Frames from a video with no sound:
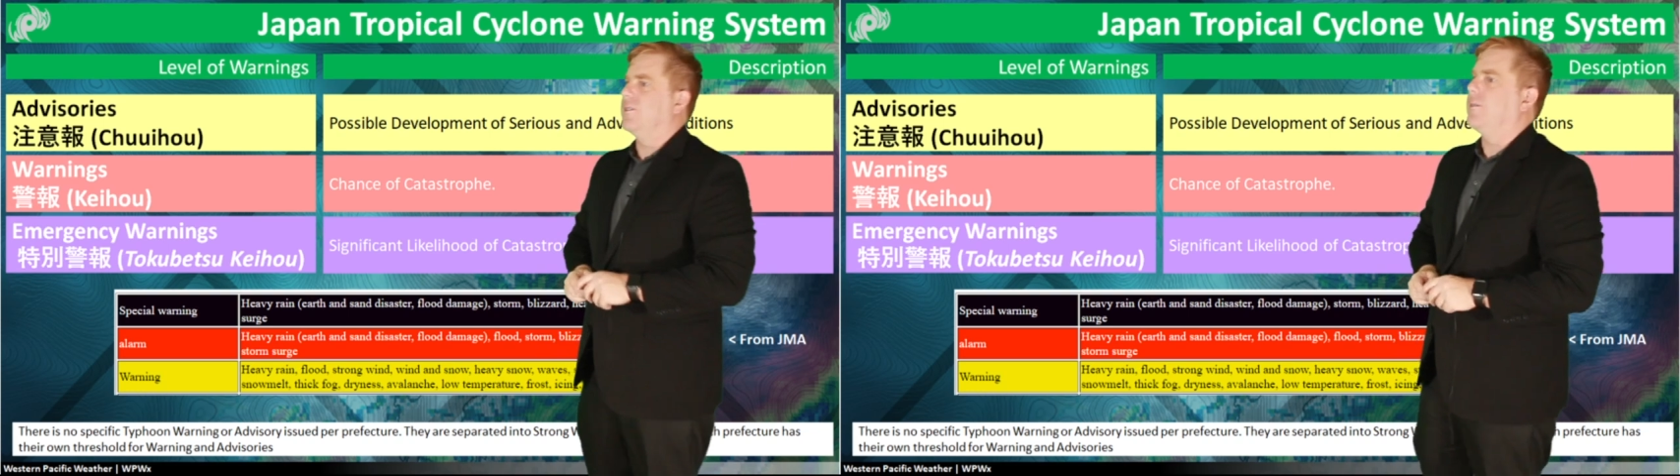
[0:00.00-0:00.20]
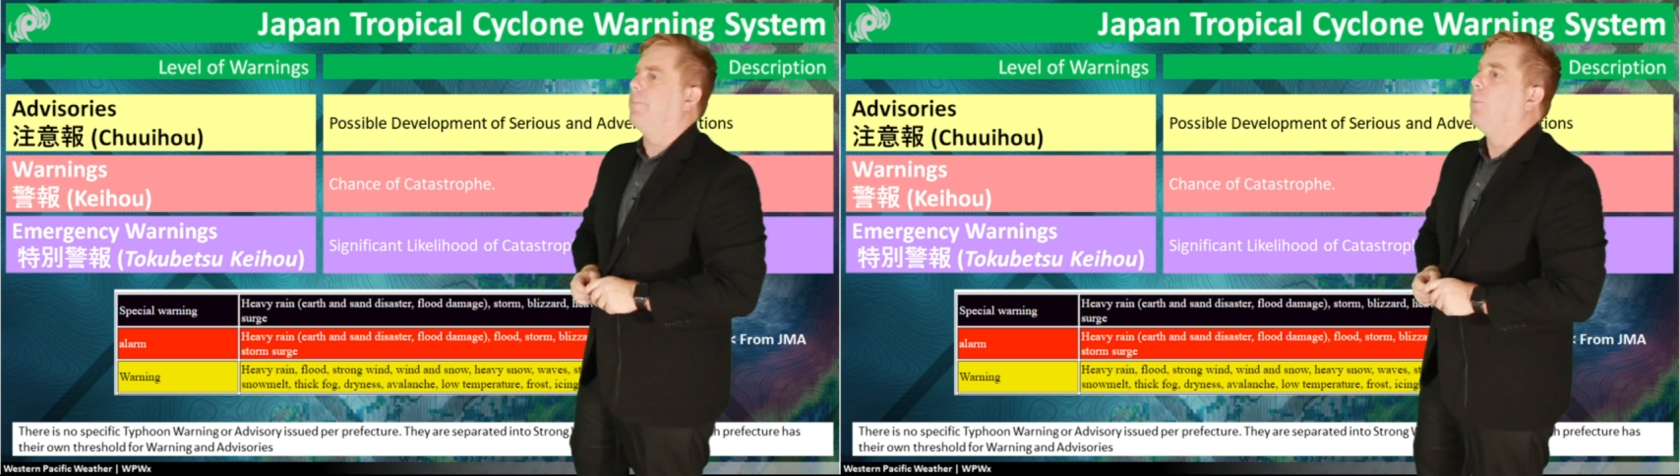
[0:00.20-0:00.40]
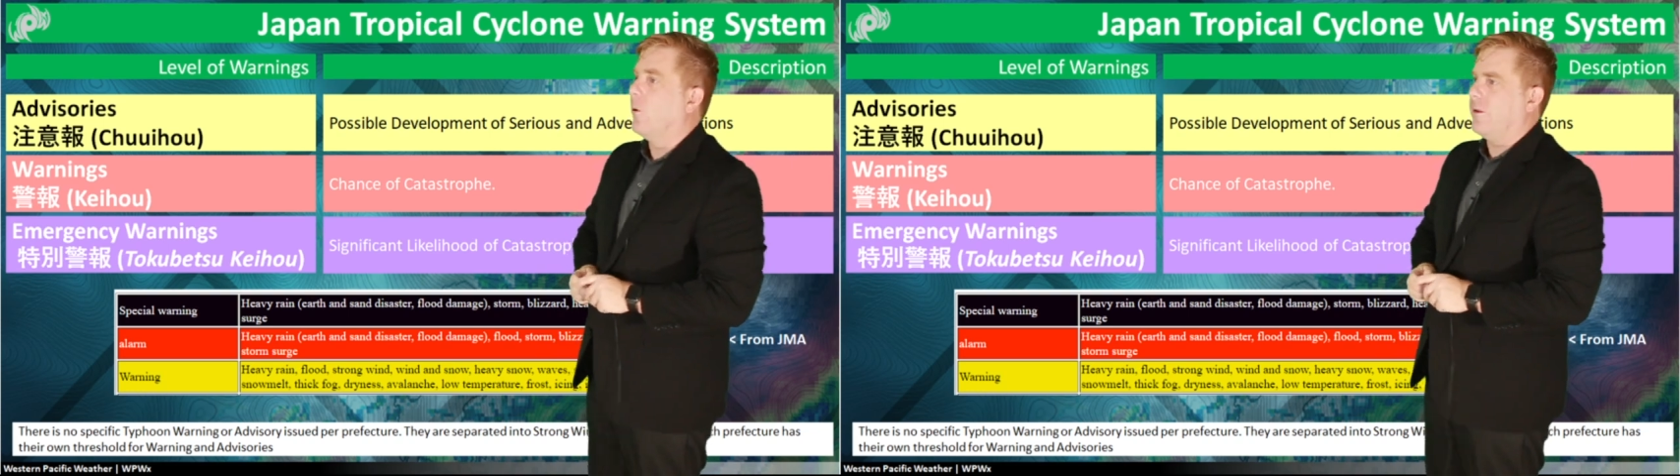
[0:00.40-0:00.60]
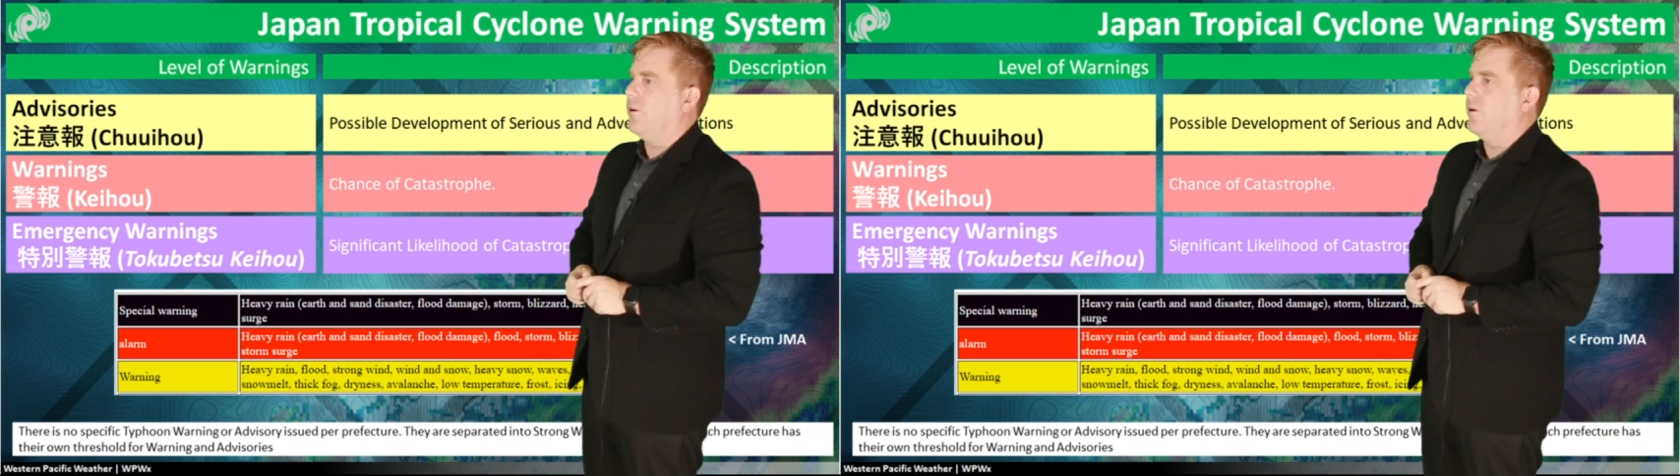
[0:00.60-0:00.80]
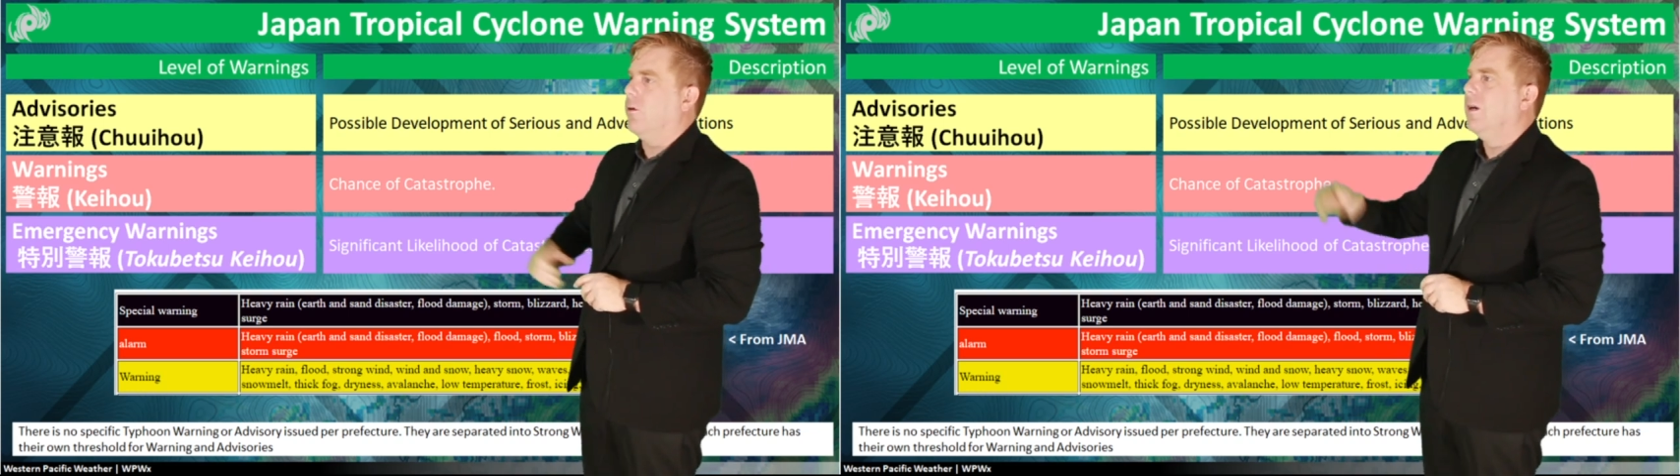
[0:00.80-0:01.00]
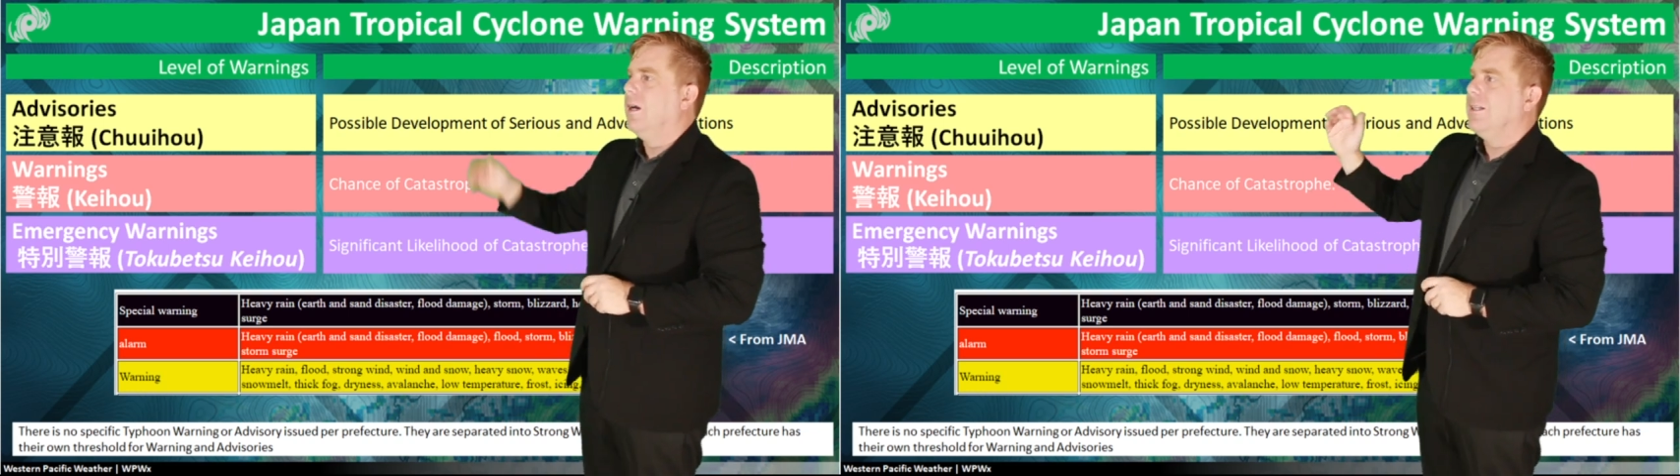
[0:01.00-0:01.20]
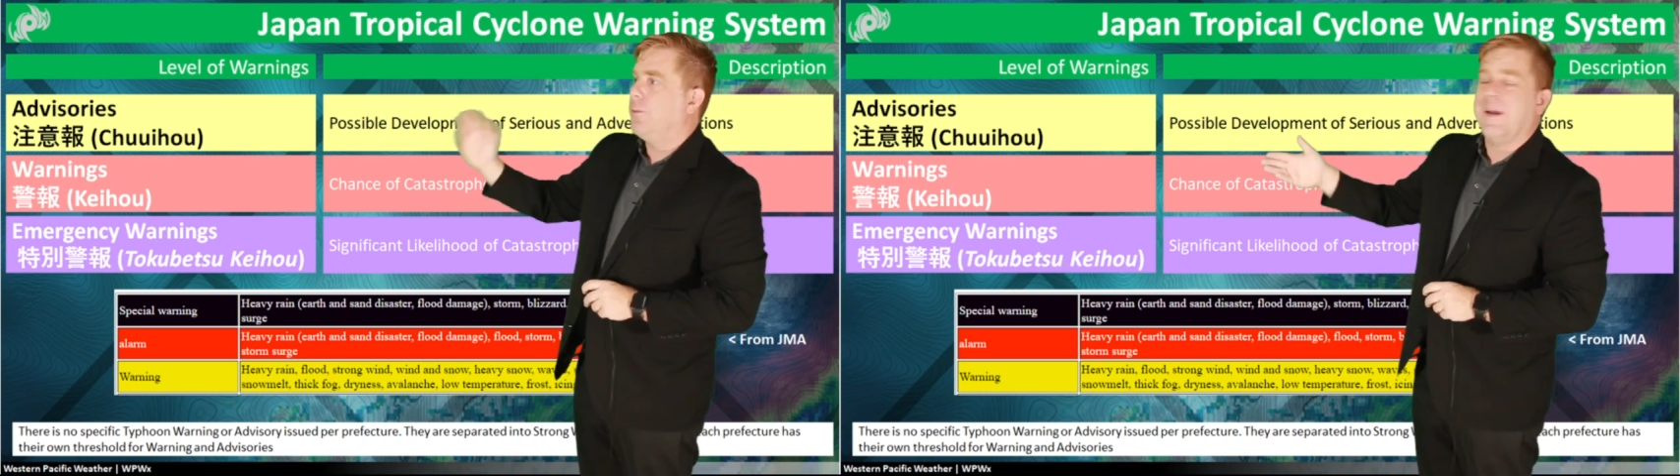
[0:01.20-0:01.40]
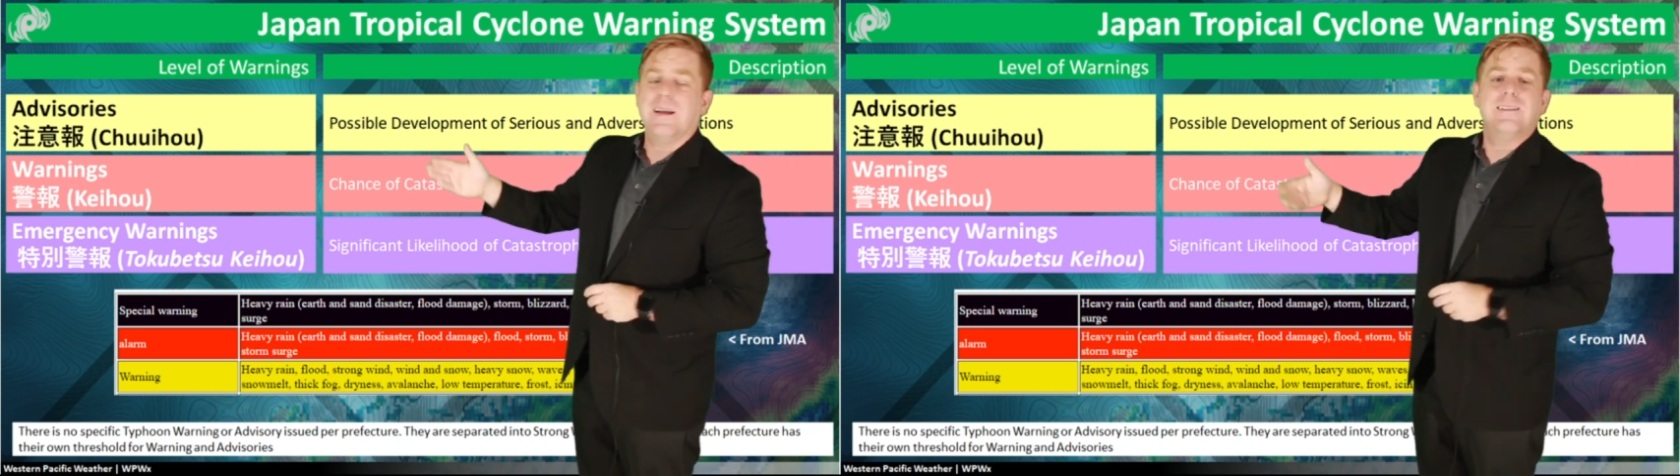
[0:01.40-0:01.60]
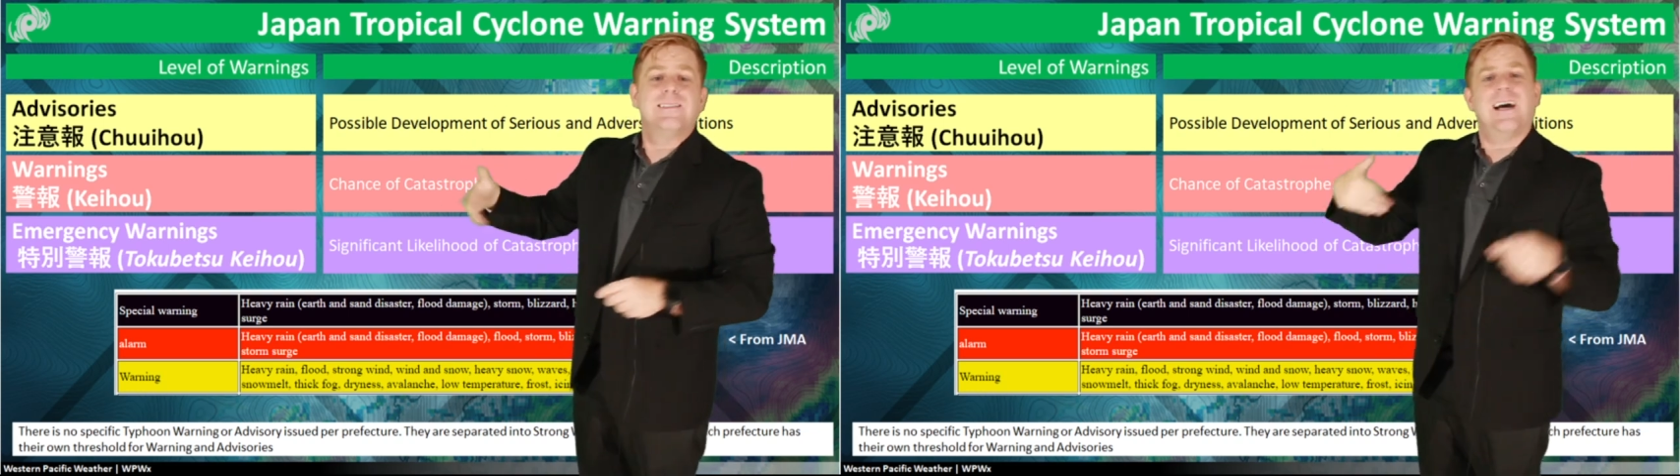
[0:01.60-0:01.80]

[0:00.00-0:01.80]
It's important to know Japan does